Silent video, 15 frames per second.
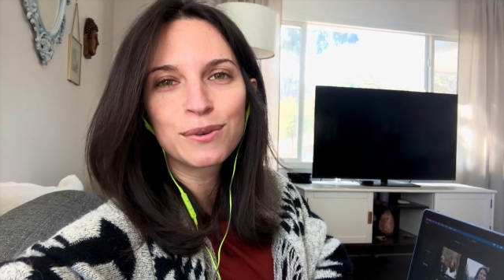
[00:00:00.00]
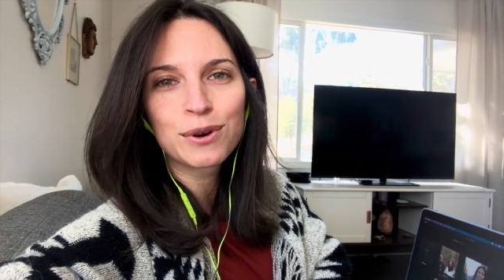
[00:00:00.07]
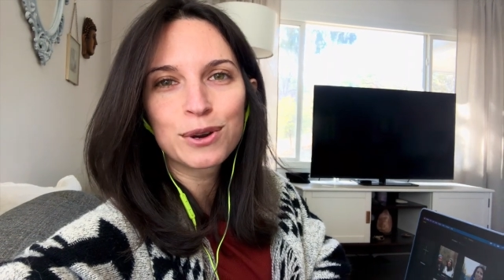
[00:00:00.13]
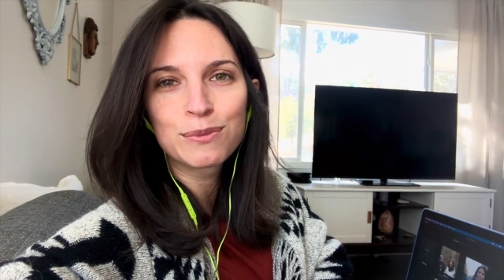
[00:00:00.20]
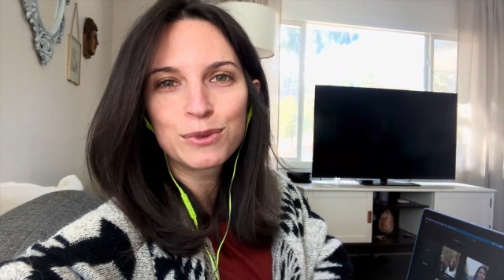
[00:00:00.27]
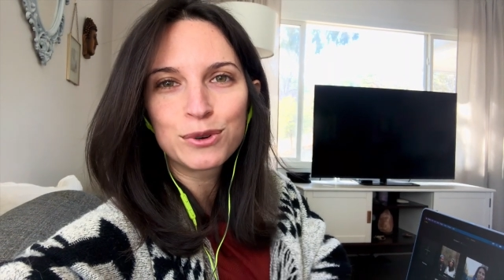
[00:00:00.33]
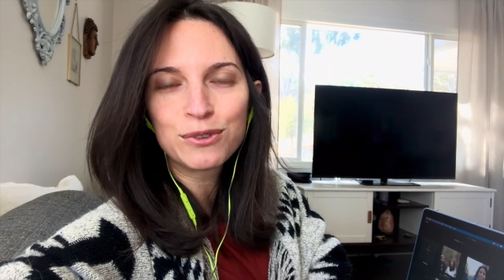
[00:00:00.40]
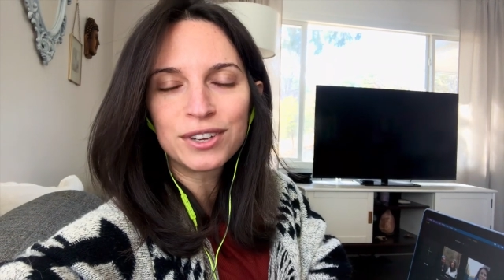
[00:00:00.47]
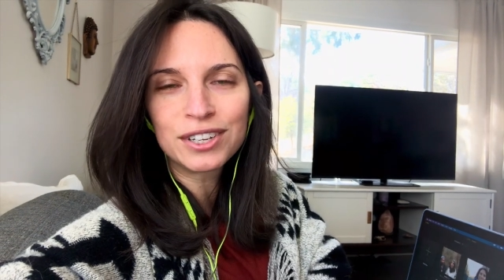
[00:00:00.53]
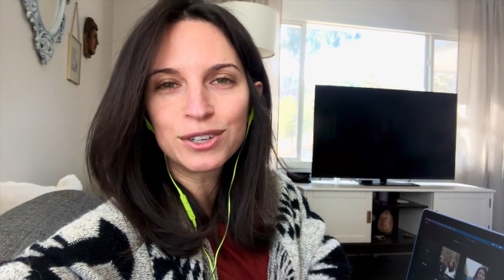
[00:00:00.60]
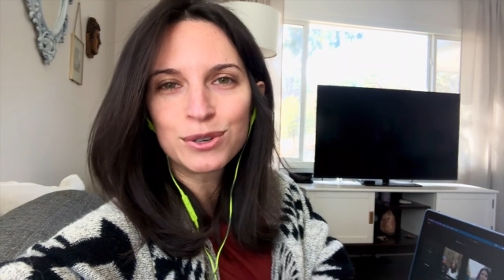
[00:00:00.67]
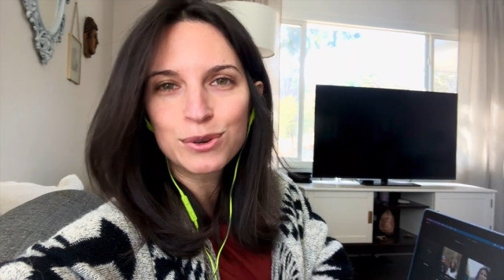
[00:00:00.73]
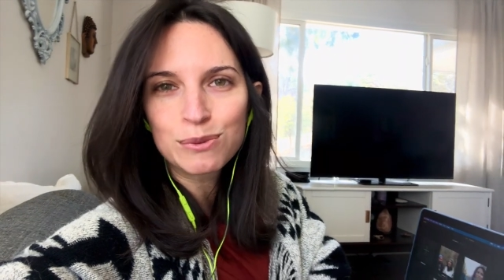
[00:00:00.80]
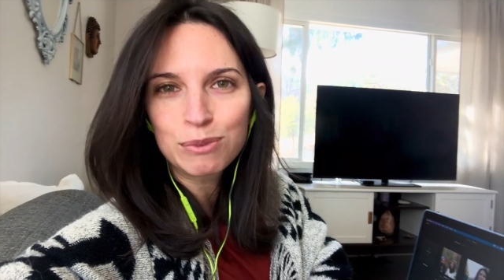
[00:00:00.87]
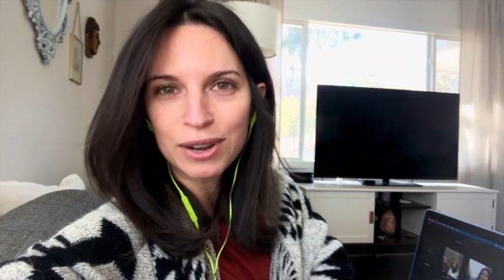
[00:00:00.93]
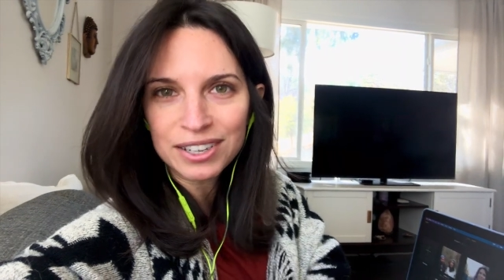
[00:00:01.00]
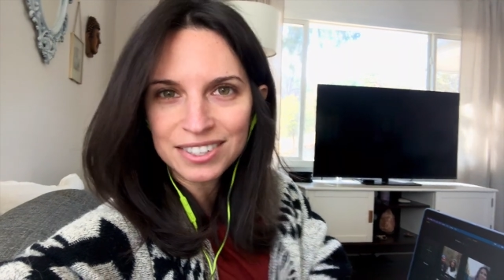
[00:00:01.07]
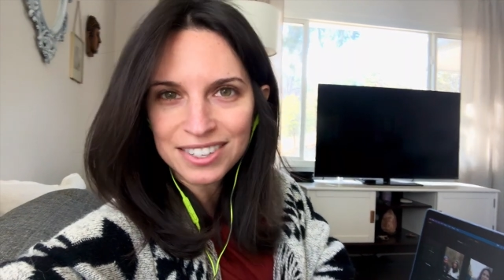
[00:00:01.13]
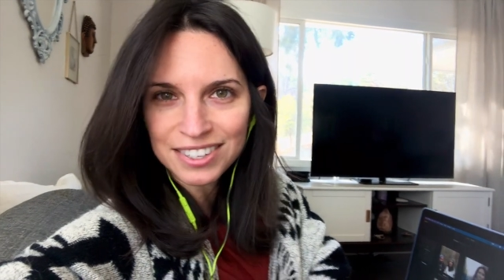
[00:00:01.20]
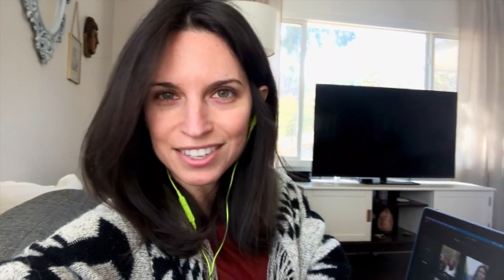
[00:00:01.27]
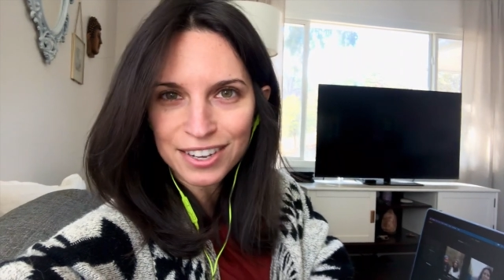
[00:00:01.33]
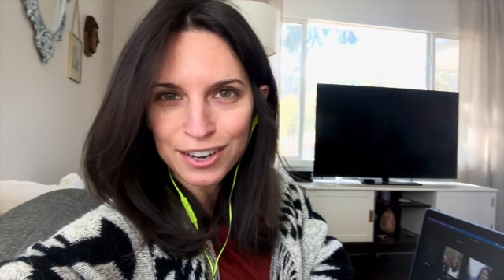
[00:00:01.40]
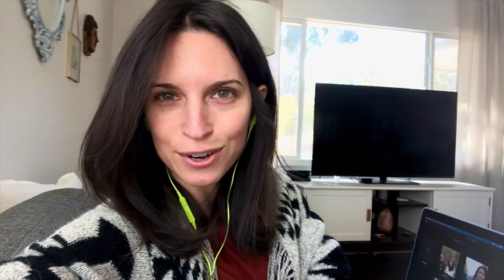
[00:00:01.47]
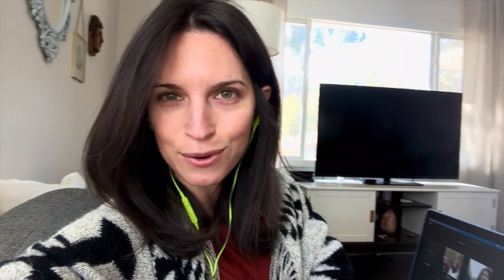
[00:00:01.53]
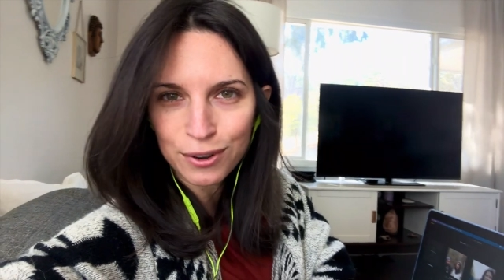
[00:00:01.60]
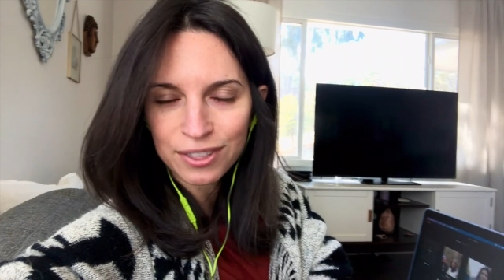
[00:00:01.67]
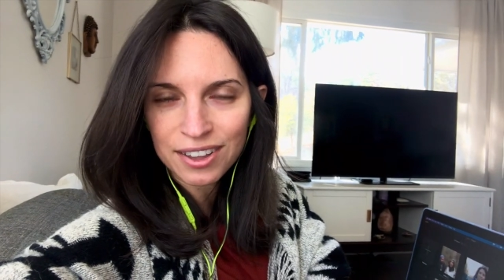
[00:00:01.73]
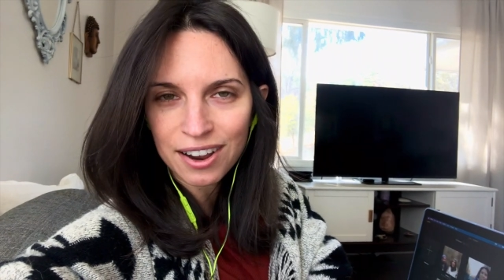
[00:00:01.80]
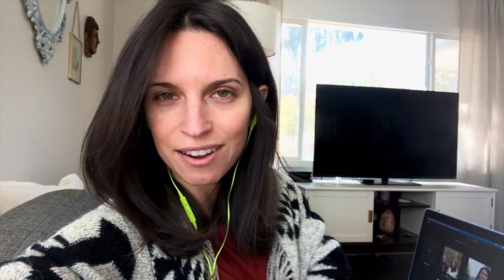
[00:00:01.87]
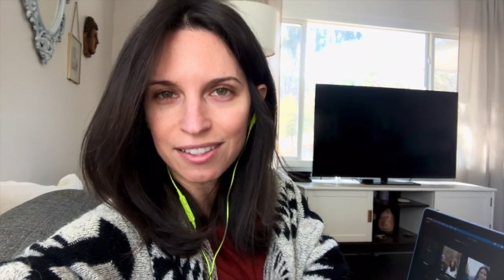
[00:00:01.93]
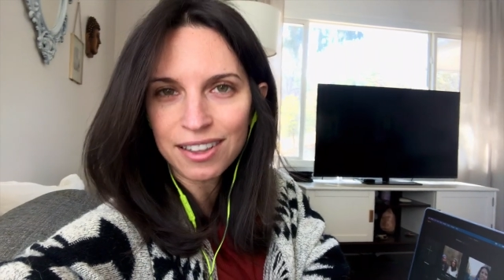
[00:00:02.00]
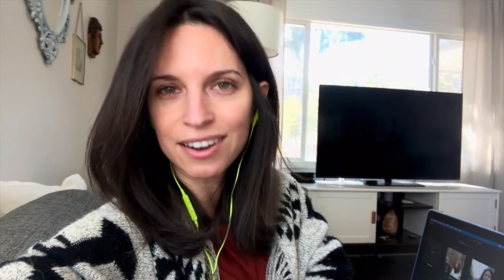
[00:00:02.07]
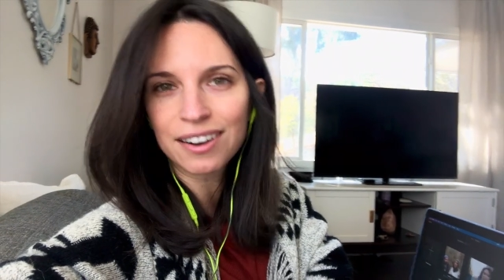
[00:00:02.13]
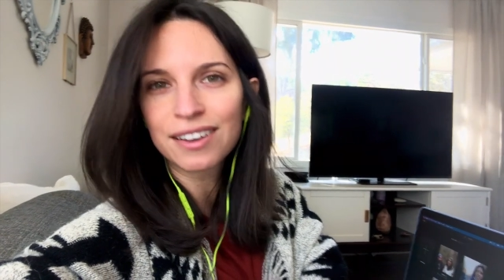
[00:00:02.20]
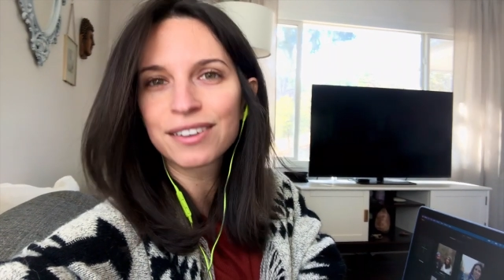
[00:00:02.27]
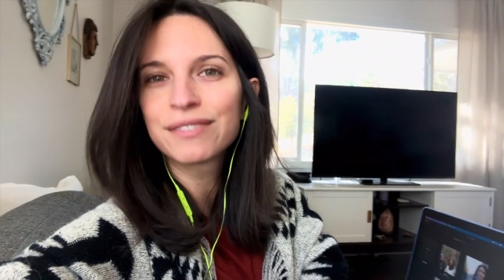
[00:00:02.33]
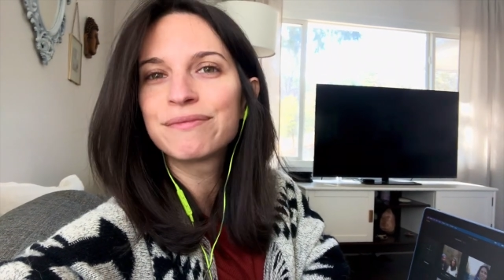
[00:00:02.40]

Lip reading: or moving to Bryson City, North Carolina.